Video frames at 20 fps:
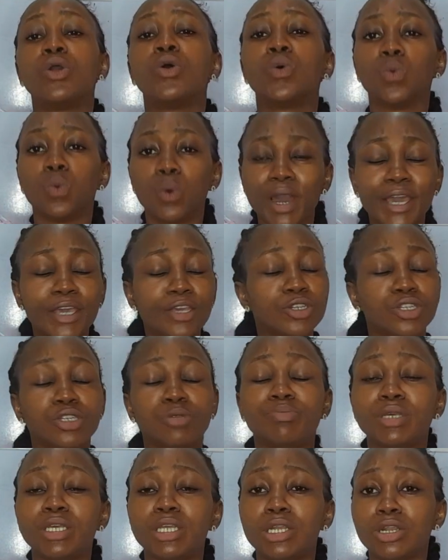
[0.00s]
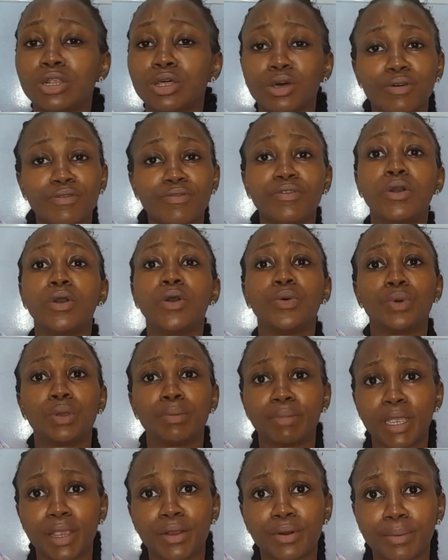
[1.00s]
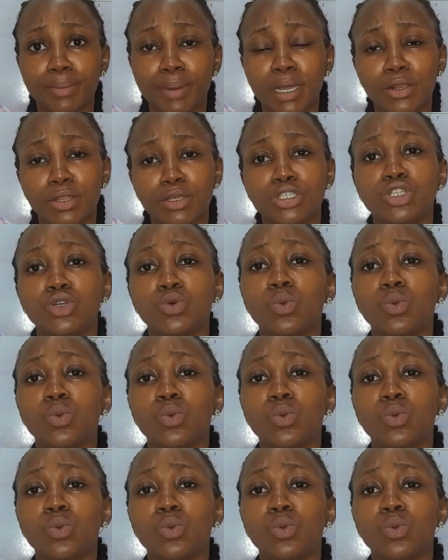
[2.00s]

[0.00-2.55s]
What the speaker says: why you should be in love with microbiology,